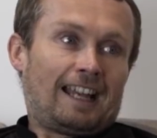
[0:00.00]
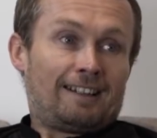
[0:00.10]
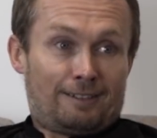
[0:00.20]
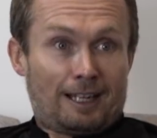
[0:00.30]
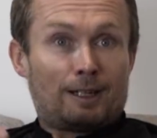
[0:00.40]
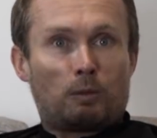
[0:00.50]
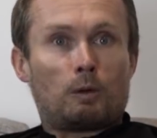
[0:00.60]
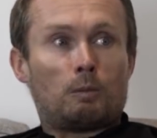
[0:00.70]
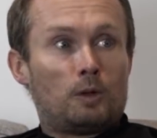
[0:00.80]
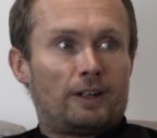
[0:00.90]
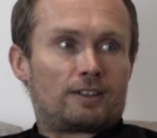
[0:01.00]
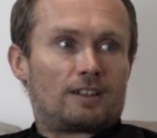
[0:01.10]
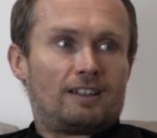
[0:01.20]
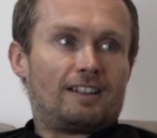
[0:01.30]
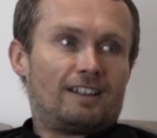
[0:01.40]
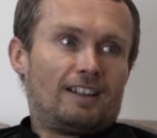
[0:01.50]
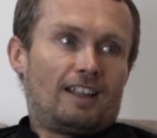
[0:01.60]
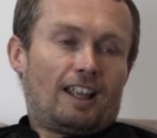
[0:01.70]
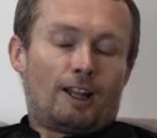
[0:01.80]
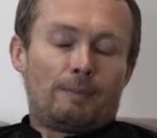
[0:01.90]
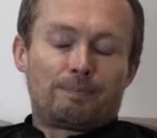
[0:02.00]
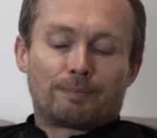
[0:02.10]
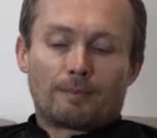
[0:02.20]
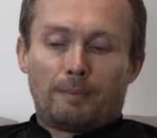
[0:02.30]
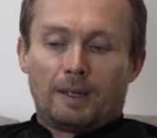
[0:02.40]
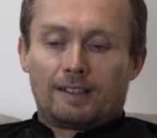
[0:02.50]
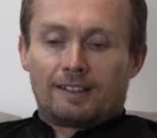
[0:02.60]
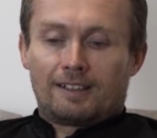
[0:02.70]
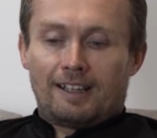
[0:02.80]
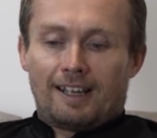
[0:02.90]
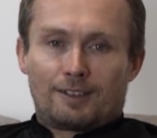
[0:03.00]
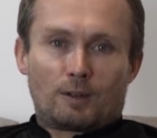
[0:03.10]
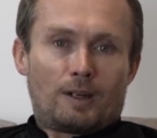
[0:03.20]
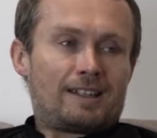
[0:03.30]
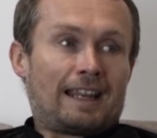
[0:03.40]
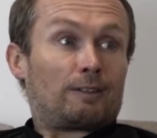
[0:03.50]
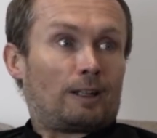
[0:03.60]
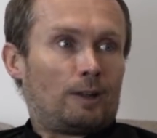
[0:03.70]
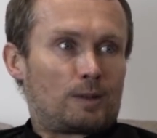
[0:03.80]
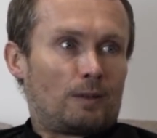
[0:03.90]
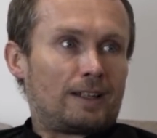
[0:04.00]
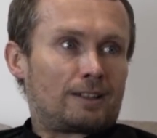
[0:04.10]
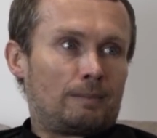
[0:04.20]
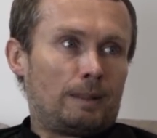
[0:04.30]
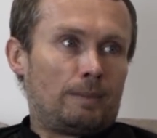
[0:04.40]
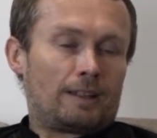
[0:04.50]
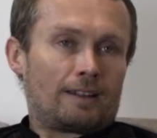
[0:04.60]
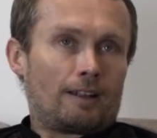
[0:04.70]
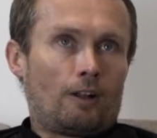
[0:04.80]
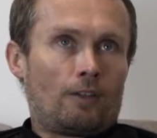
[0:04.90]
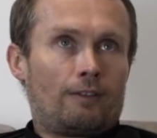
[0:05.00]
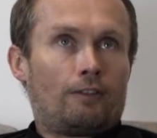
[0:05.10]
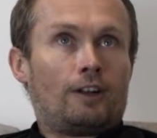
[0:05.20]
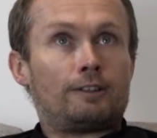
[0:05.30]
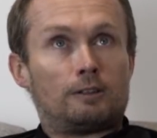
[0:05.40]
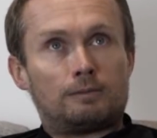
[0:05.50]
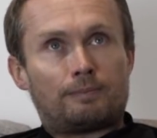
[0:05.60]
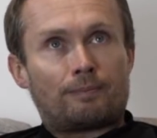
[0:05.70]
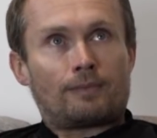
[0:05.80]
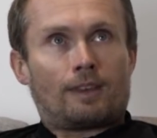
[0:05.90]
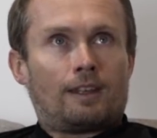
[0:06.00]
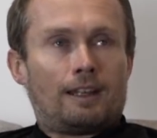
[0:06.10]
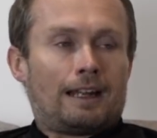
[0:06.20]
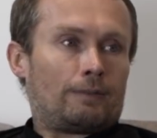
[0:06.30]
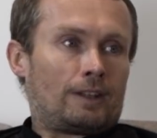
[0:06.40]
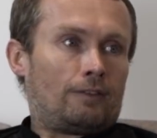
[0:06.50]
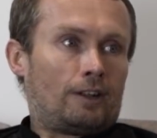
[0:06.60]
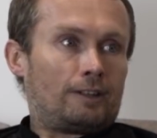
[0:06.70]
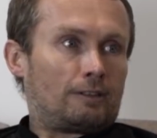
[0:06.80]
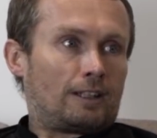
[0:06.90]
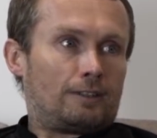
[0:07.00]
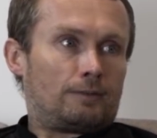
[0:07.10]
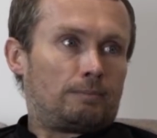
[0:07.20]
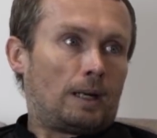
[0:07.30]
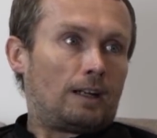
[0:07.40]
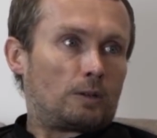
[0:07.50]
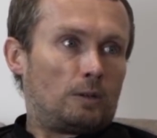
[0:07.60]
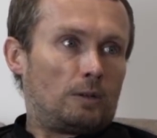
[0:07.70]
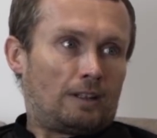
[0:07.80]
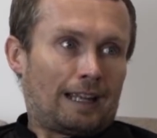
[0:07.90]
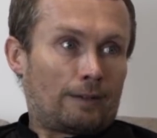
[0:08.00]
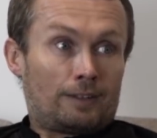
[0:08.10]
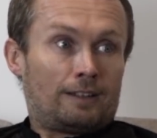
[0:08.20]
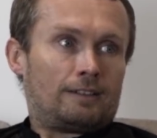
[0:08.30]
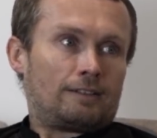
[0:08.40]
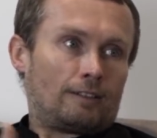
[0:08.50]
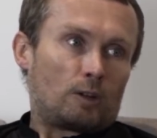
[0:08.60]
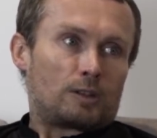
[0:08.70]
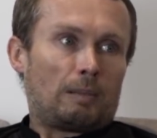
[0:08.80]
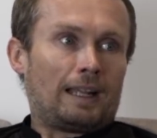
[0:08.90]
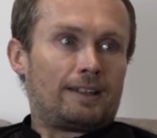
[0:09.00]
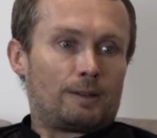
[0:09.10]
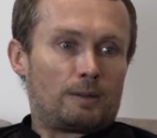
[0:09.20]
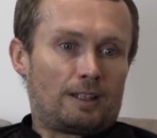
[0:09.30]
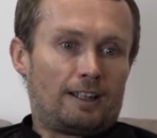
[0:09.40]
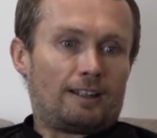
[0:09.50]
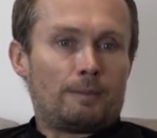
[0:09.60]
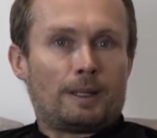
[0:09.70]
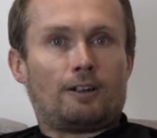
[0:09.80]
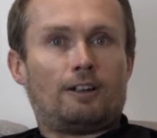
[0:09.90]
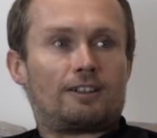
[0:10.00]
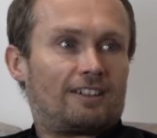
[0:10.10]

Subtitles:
And one more actually. But yeah, it's crazy how close the race can be. But on the final, having the final kind of parkour, having lost the place, it was like, oh my God.